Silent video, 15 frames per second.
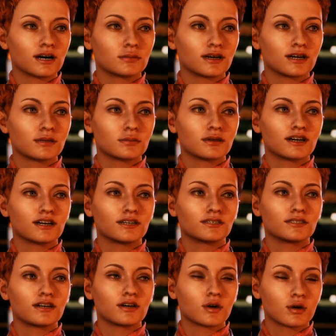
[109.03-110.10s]
I make a
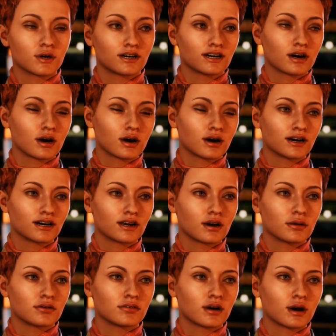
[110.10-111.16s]
mean zero-G
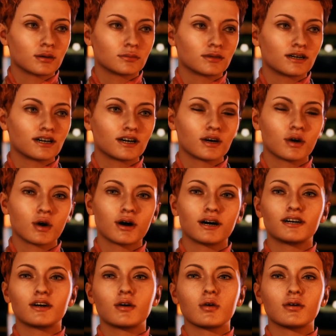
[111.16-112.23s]
cocktail, and I've got a meaner
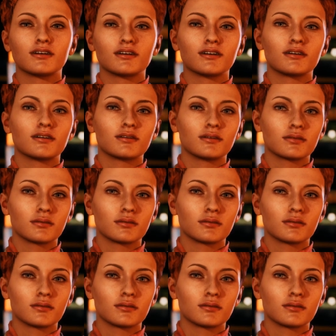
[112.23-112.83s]
right hook.